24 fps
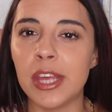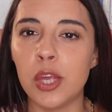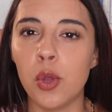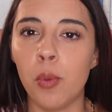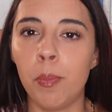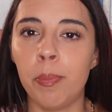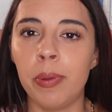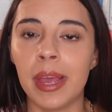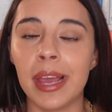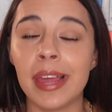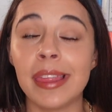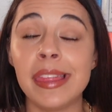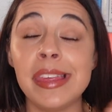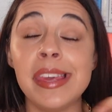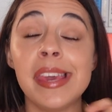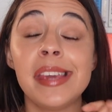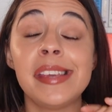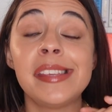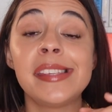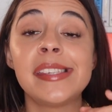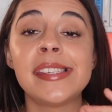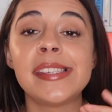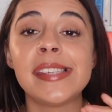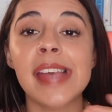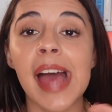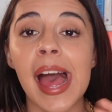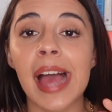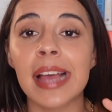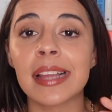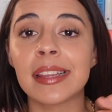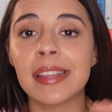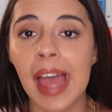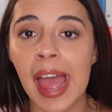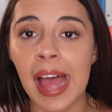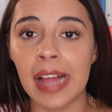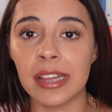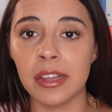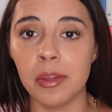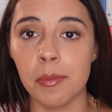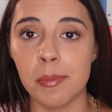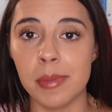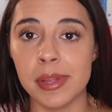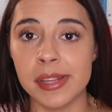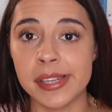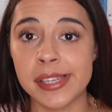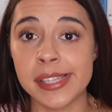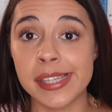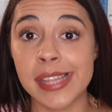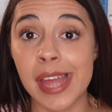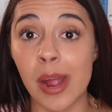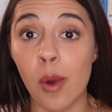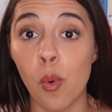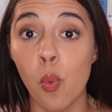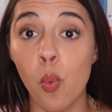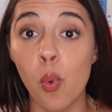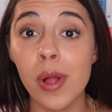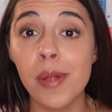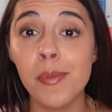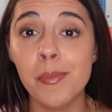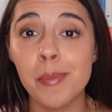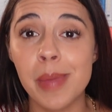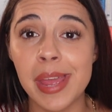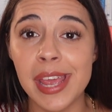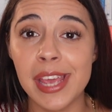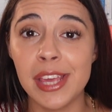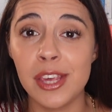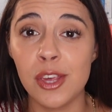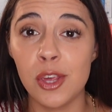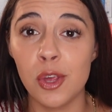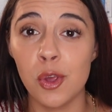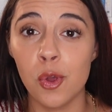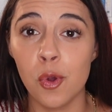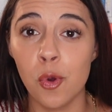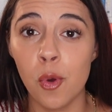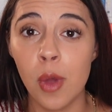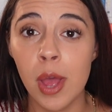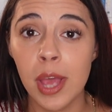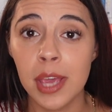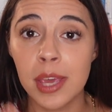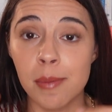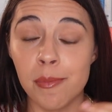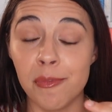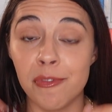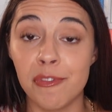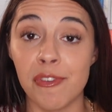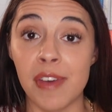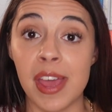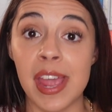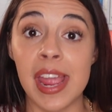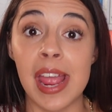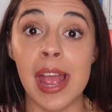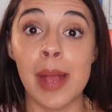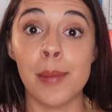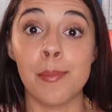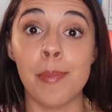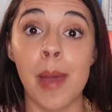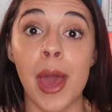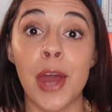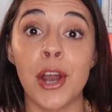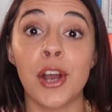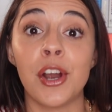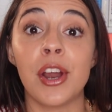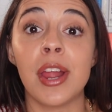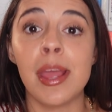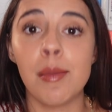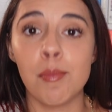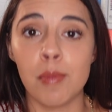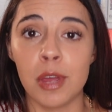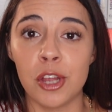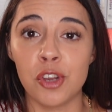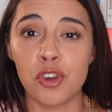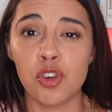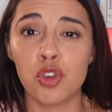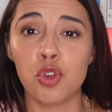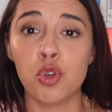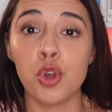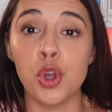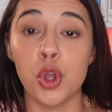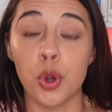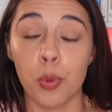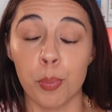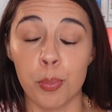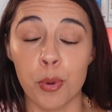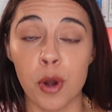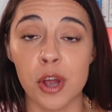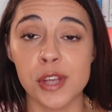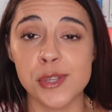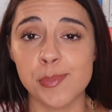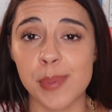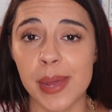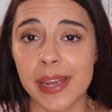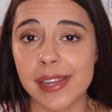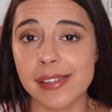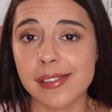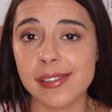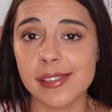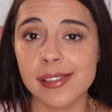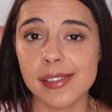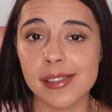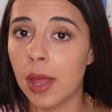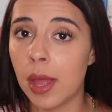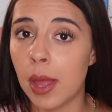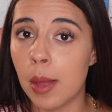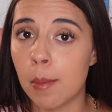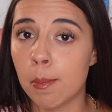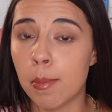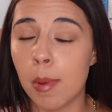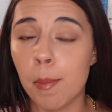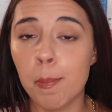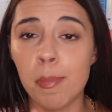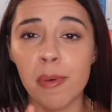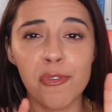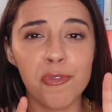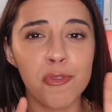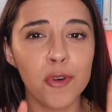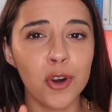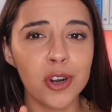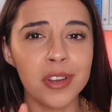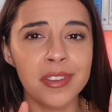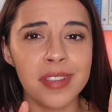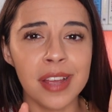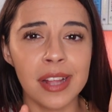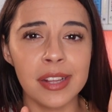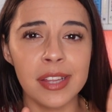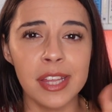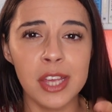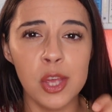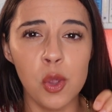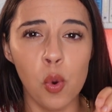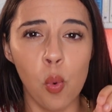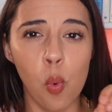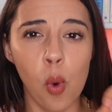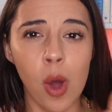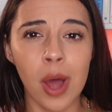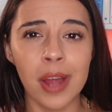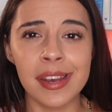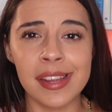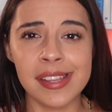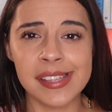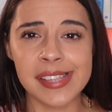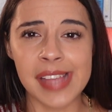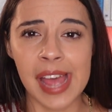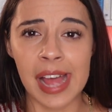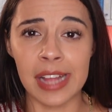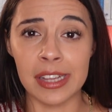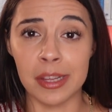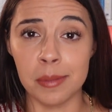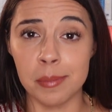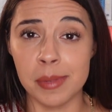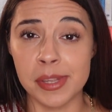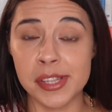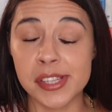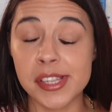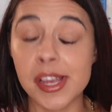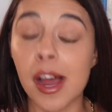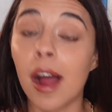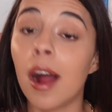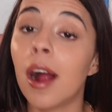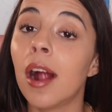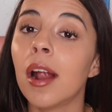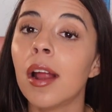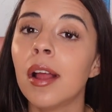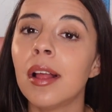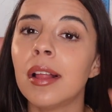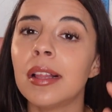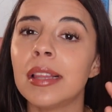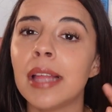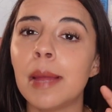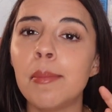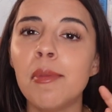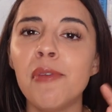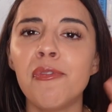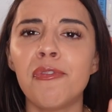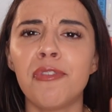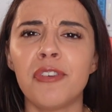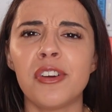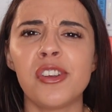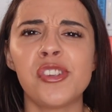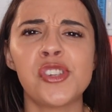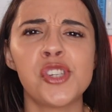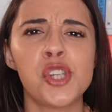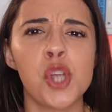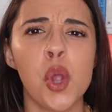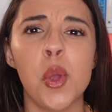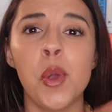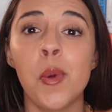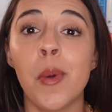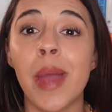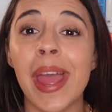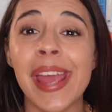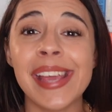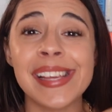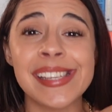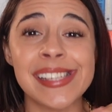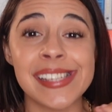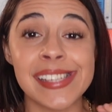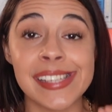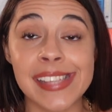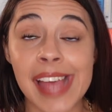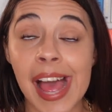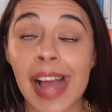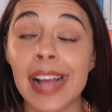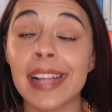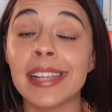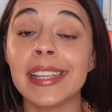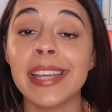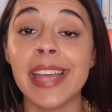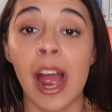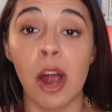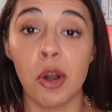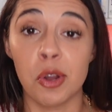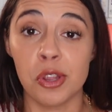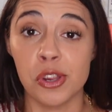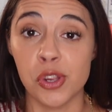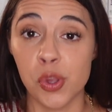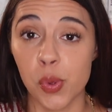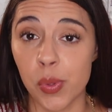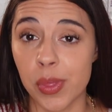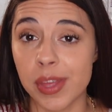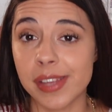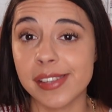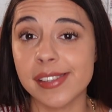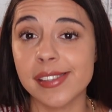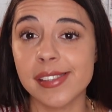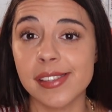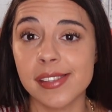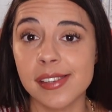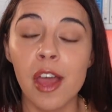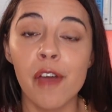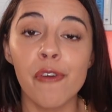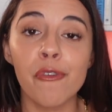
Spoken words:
you pick the exact elements that will make you convey a better image to your prospects. But before telling you what these elements are, let me first show you exactly how to do this.